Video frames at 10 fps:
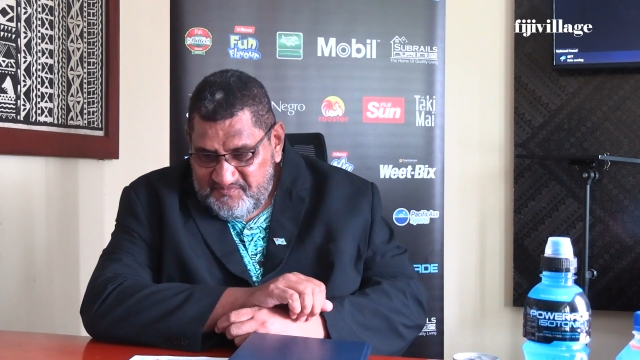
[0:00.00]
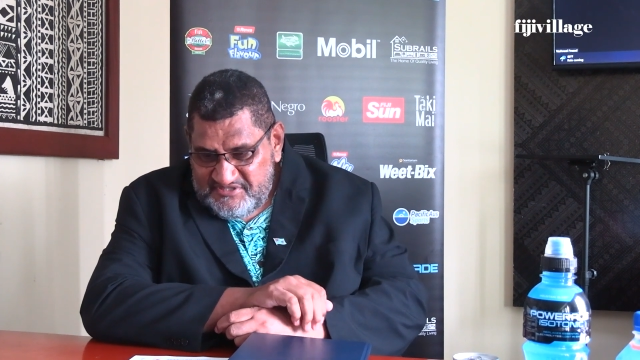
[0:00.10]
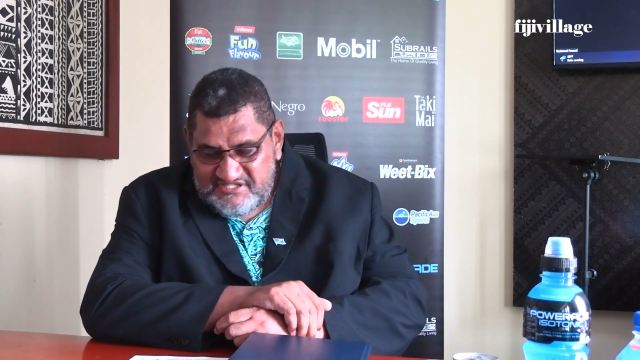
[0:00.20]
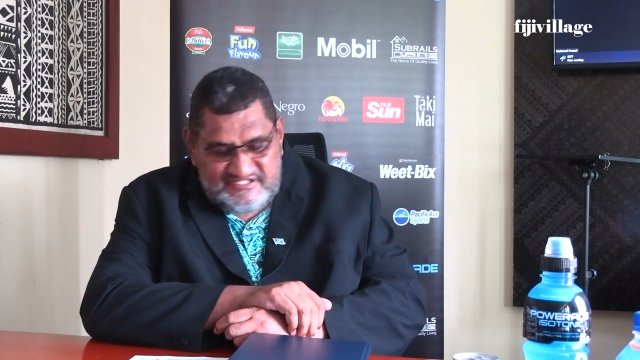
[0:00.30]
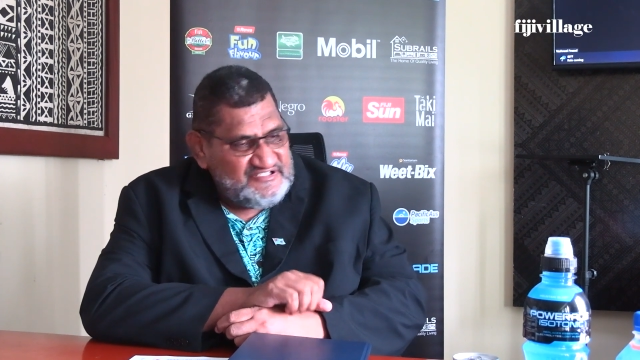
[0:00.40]

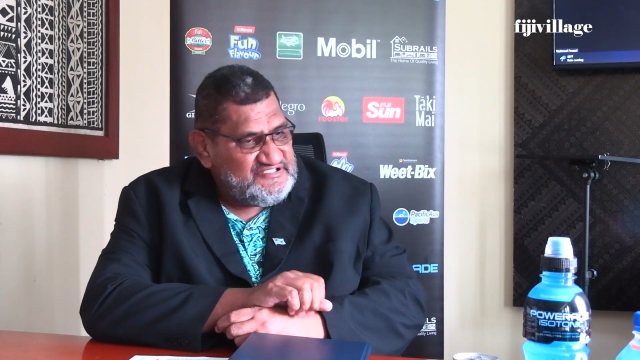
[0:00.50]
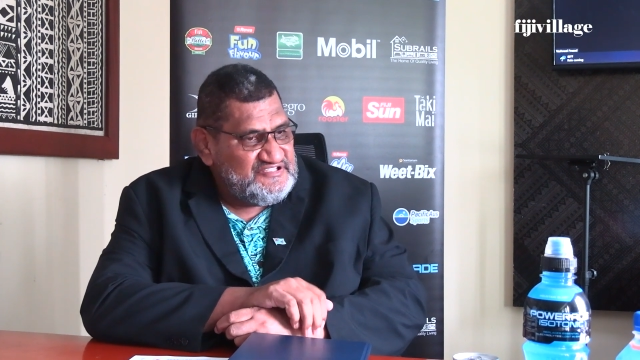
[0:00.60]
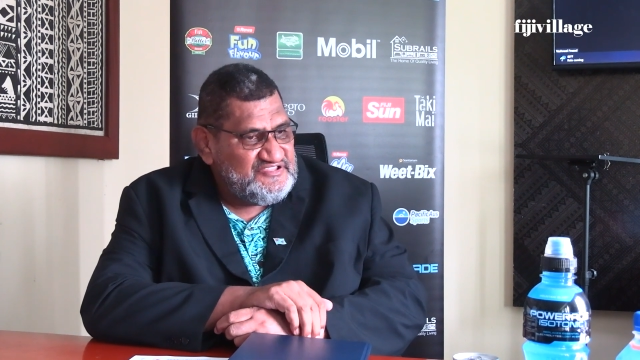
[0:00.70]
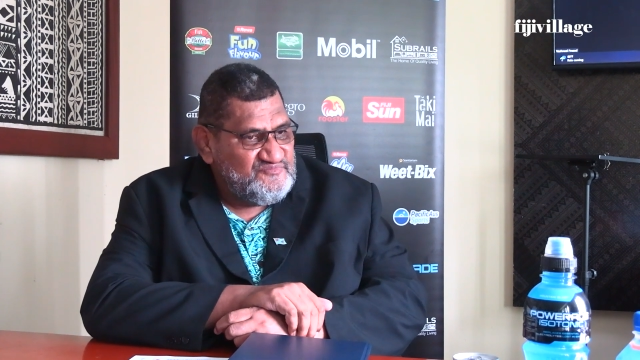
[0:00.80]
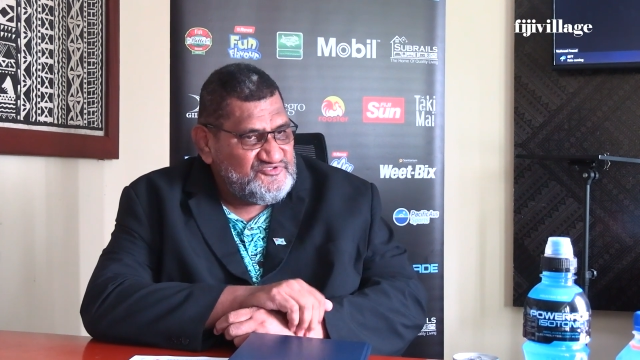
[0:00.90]
positions
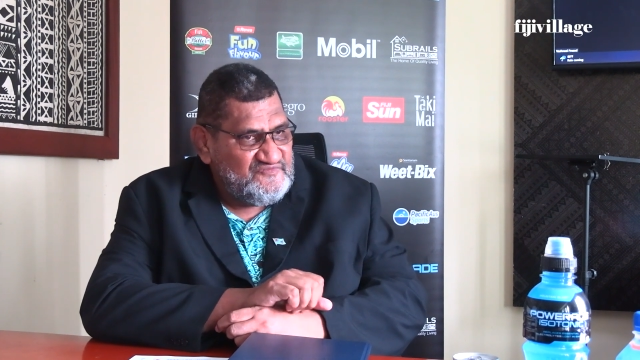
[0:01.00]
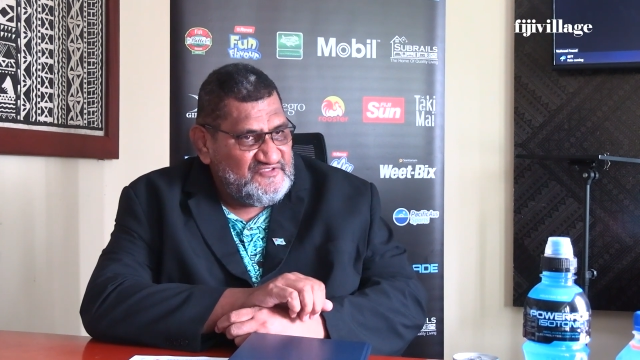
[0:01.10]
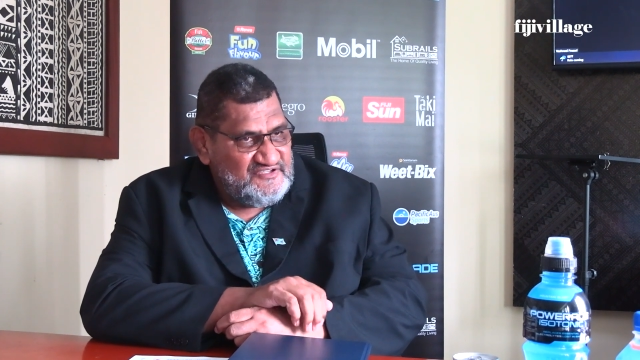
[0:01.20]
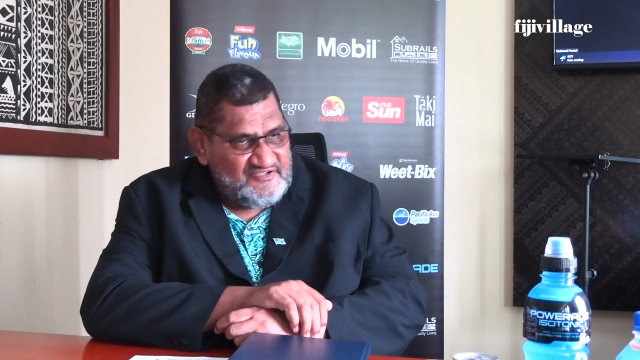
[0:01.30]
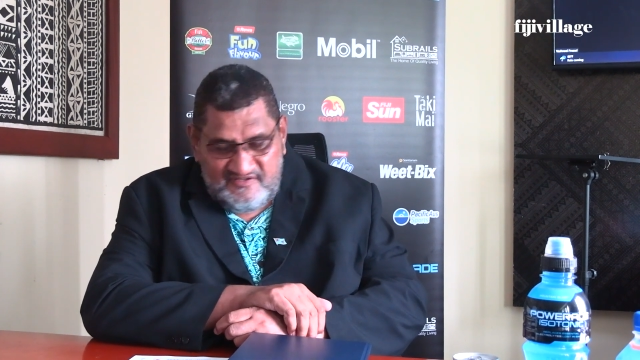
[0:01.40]
in terms of
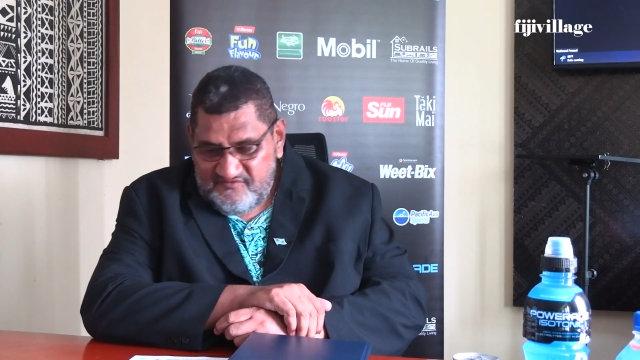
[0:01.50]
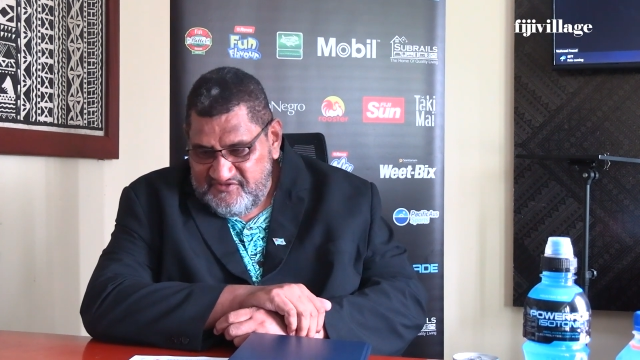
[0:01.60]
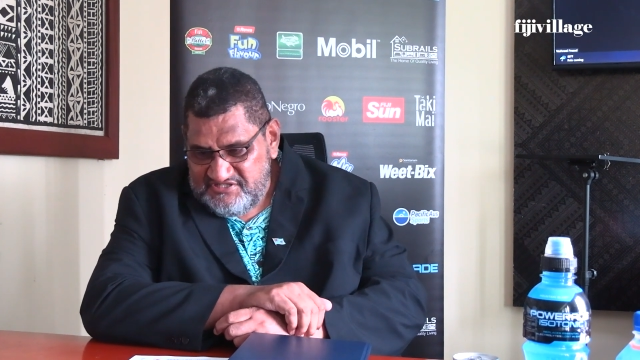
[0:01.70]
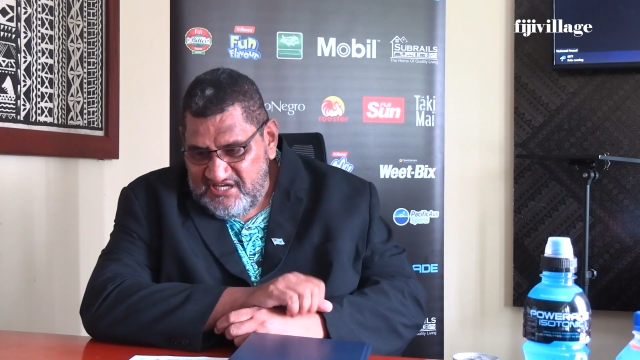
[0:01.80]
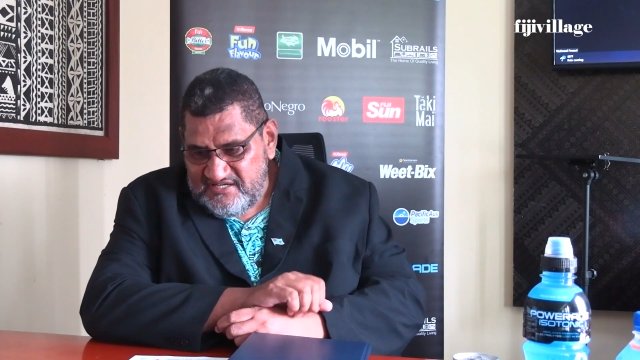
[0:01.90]
the
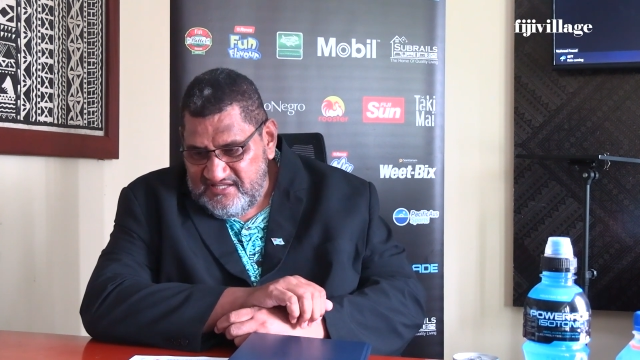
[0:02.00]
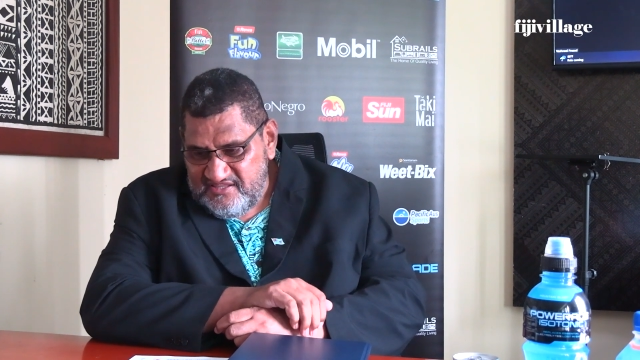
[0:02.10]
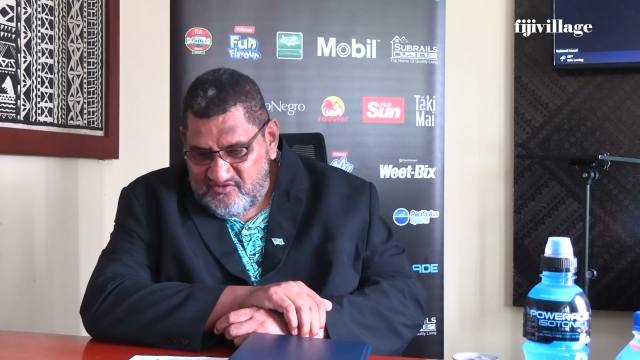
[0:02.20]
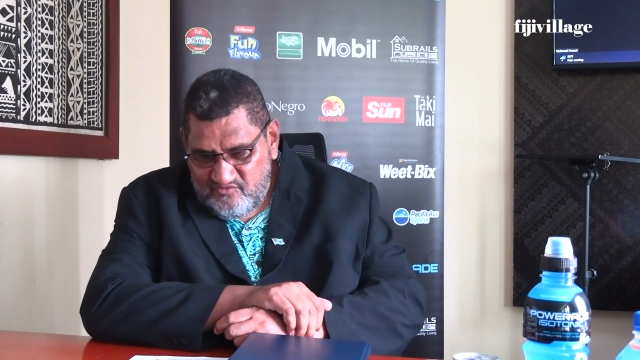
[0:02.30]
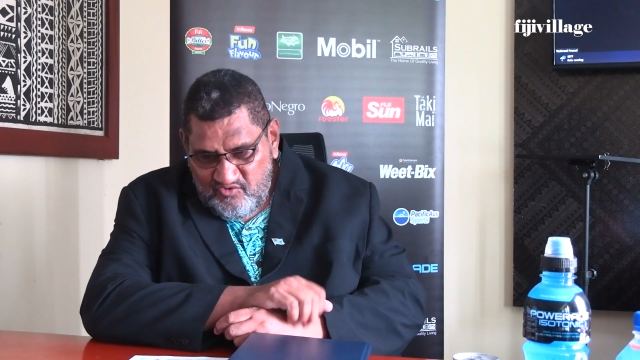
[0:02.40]
Fijiana and
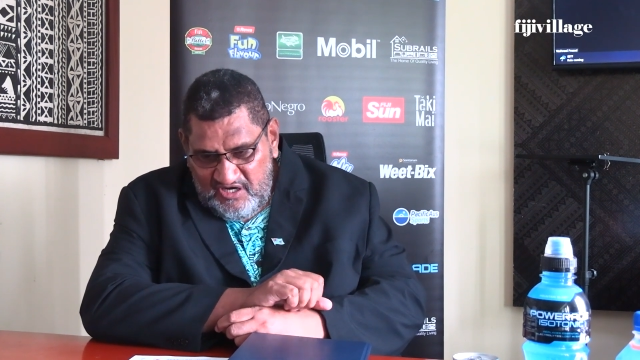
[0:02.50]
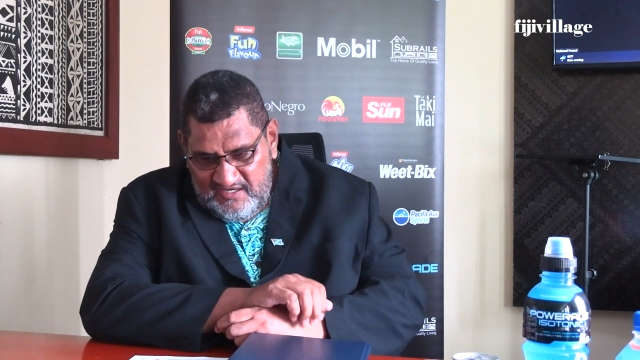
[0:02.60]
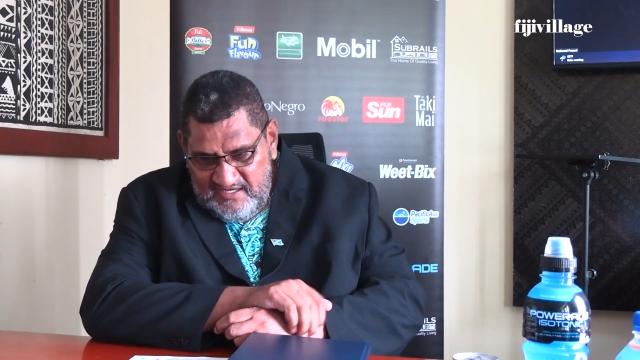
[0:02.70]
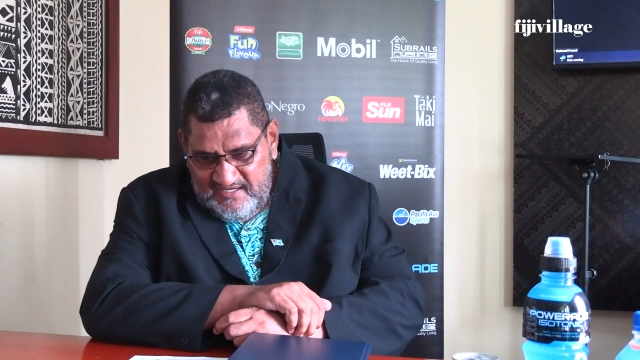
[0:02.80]
then Rua,